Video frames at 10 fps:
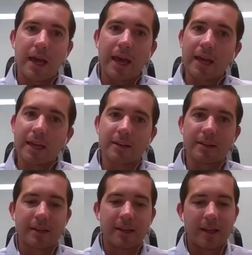
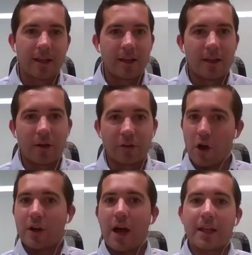And there's
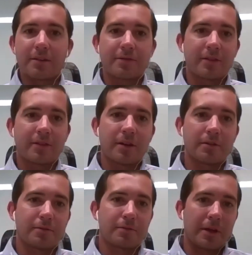all kind of,
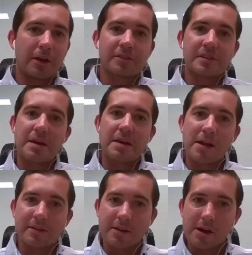of L C M
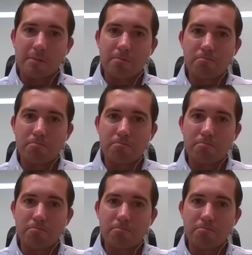out there.